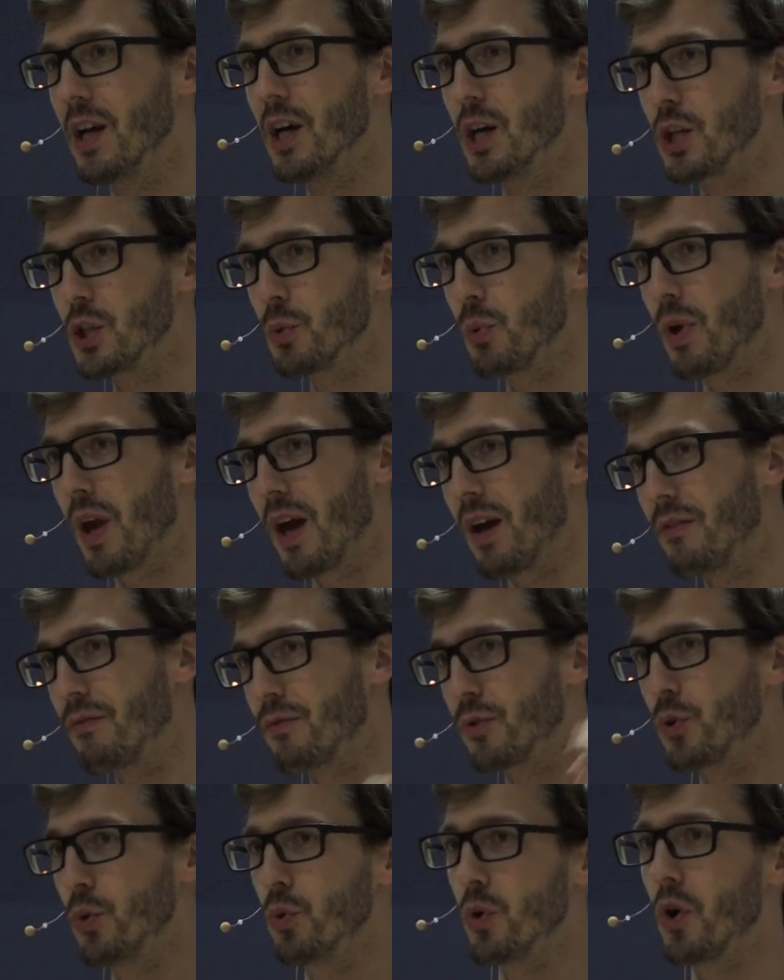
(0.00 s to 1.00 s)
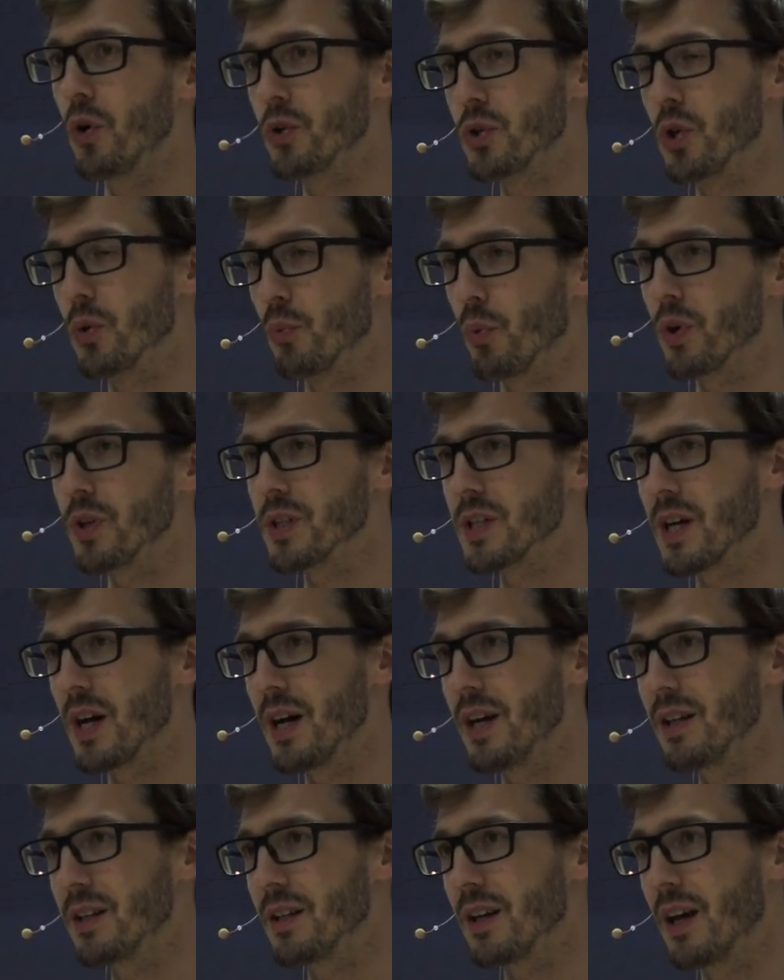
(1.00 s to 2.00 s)
So we have 2 nodes on one
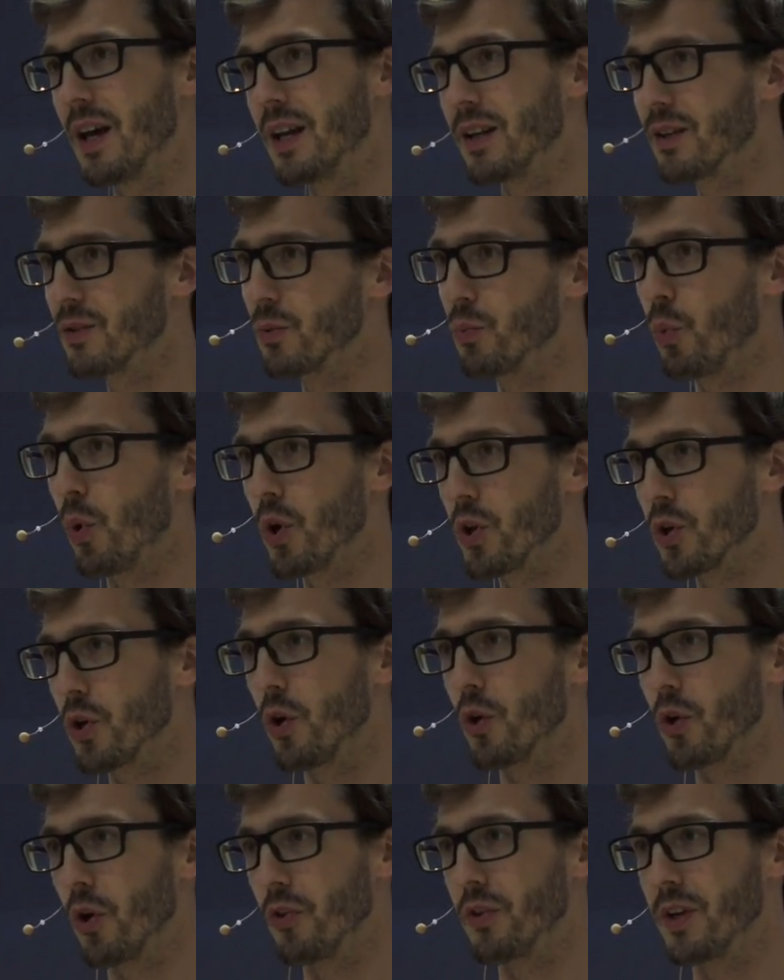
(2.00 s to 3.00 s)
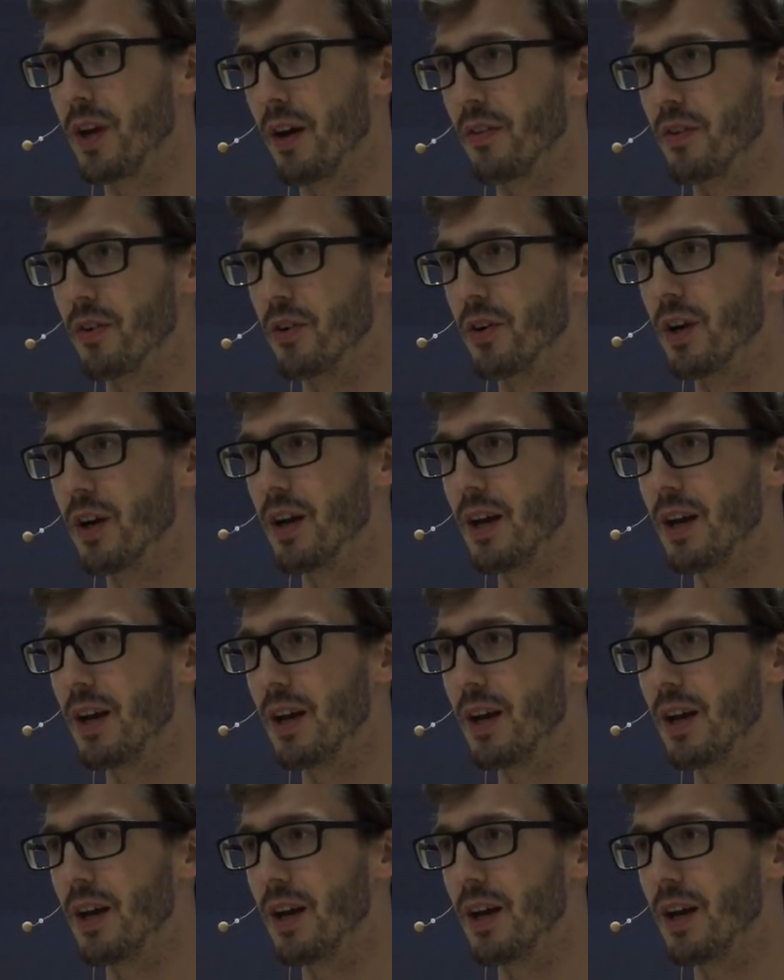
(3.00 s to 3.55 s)
side and 1 node on the other.